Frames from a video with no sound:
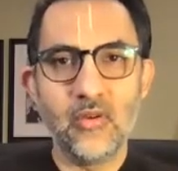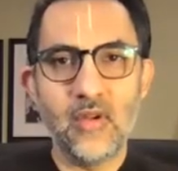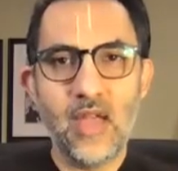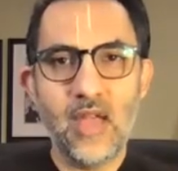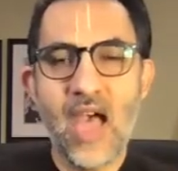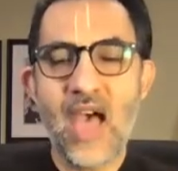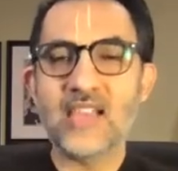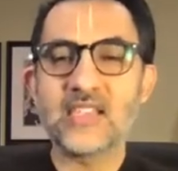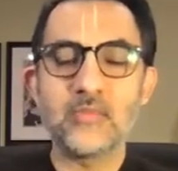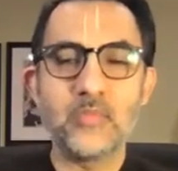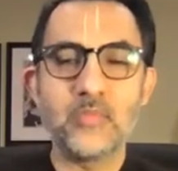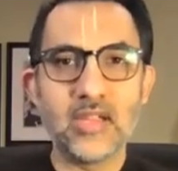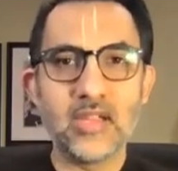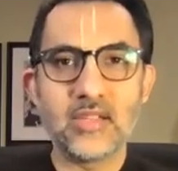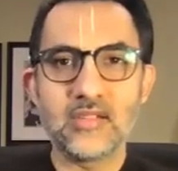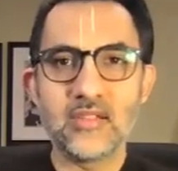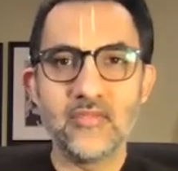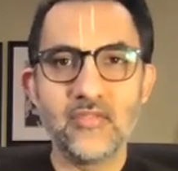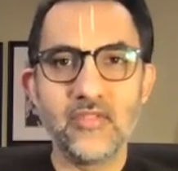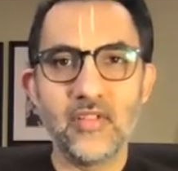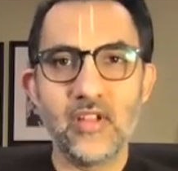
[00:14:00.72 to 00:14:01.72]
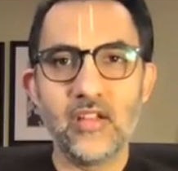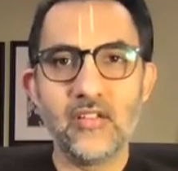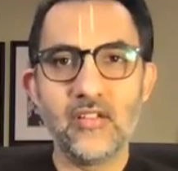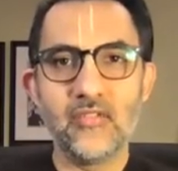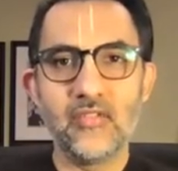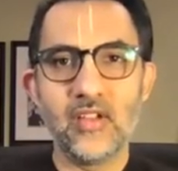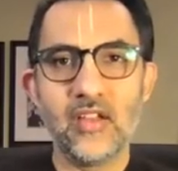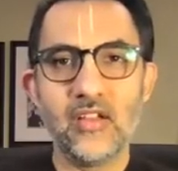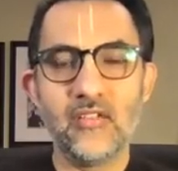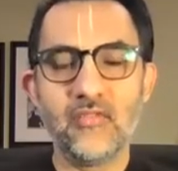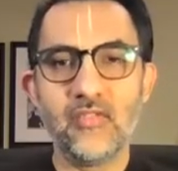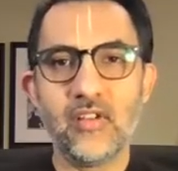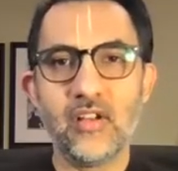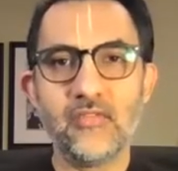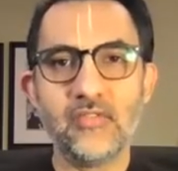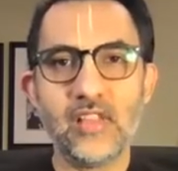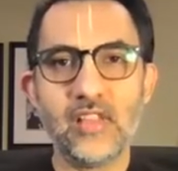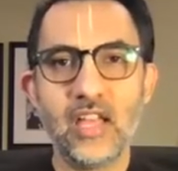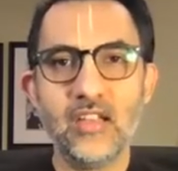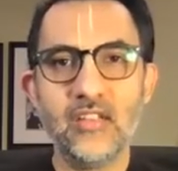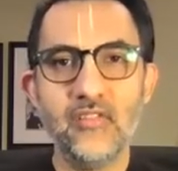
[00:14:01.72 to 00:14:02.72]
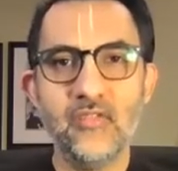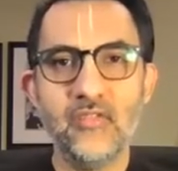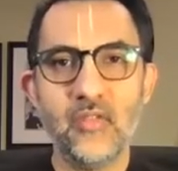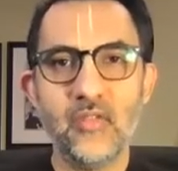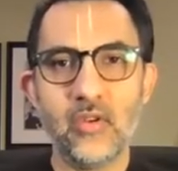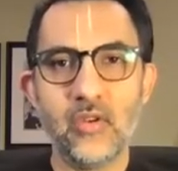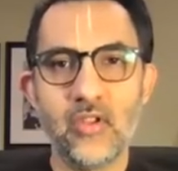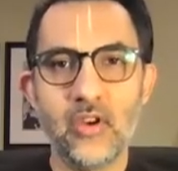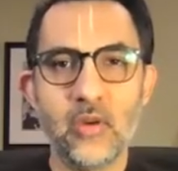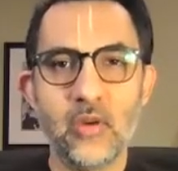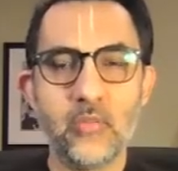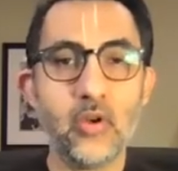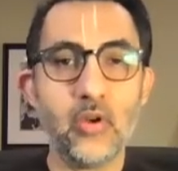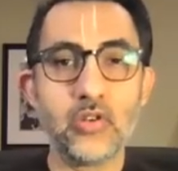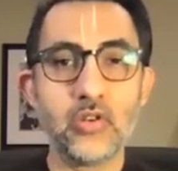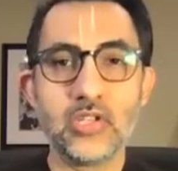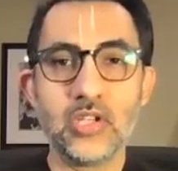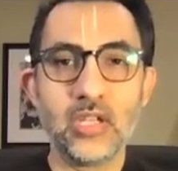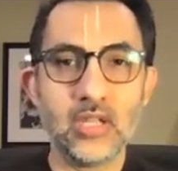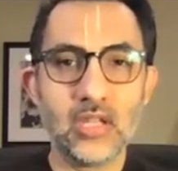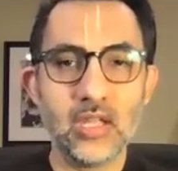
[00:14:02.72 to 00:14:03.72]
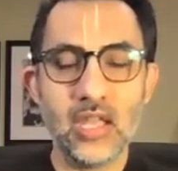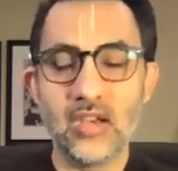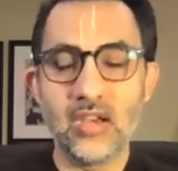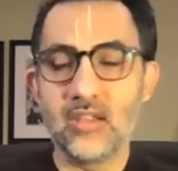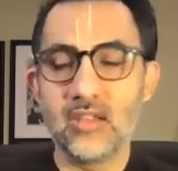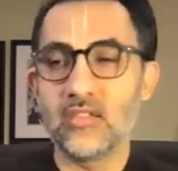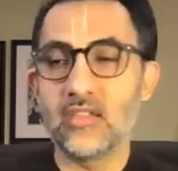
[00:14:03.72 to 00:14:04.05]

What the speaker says: aspects of life, or they're approaching in a